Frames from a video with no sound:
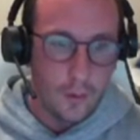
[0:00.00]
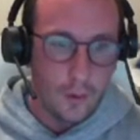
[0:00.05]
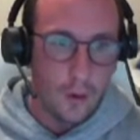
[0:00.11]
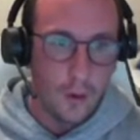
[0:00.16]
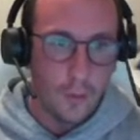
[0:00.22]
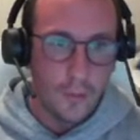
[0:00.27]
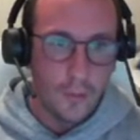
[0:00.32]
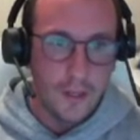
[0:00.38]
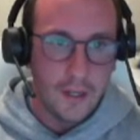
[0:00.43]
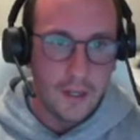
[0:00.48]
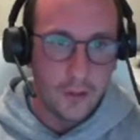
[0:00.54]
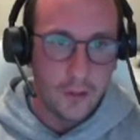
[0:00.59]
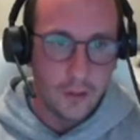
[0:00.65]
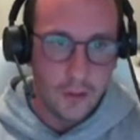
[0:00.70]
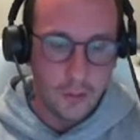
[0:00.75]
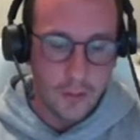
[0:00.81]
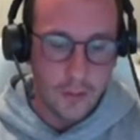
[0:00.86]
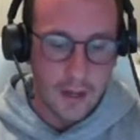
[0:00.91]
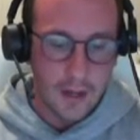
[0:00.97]
All we need to
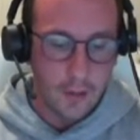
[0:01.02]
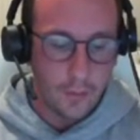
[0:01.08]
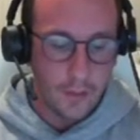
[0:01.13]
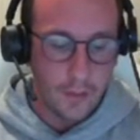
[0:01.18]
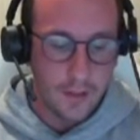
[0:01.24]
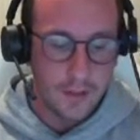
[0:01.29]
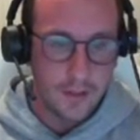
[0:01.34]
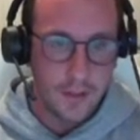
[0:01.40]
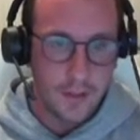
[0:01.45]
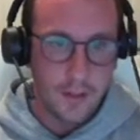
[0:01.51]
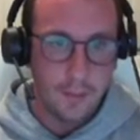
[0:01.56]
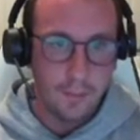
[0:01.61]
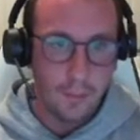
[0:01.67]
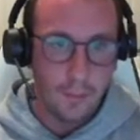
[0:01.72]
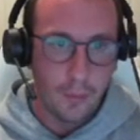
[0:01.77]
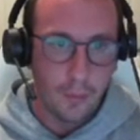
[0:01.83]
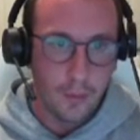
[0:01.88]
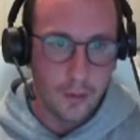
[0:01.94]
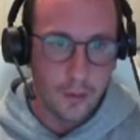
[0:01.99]
do now is
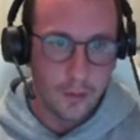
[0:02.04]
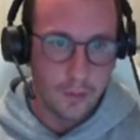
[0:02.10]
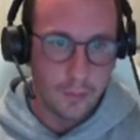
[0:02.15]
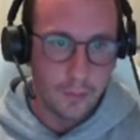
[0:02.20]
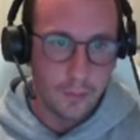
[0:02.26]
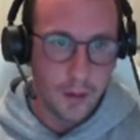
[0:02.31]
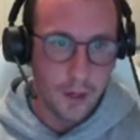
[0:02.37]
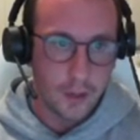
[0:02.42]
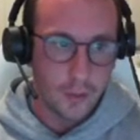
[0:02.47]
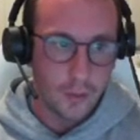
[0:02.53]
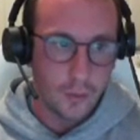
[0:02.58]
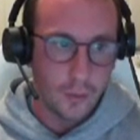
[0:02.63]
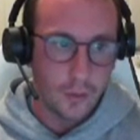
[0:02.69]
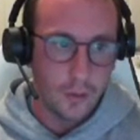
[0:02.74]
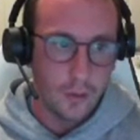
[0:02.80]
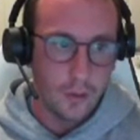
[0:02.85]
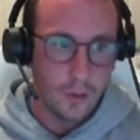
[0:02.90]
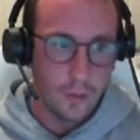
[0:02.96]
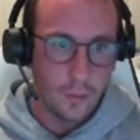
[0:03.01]
import
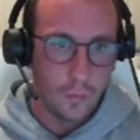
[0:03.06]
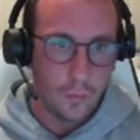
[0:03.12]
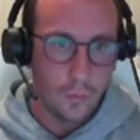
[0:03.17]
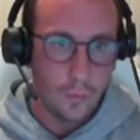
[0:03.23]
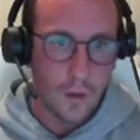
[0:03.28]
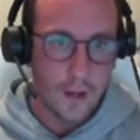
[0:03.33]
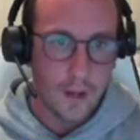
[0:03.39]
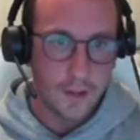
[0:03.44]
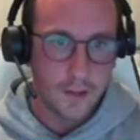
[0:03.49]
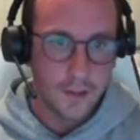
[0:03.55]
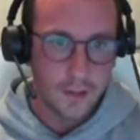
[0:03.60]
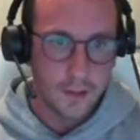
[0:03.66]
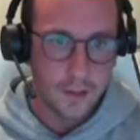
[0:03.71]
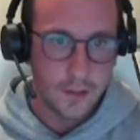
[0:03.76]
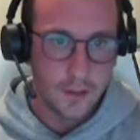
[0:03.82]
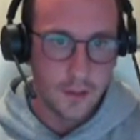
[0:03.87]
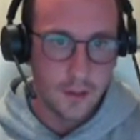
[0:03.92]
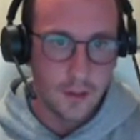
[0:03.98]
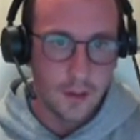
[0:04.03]
module
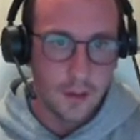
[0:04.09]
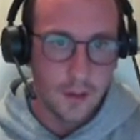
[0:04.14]
RestPS.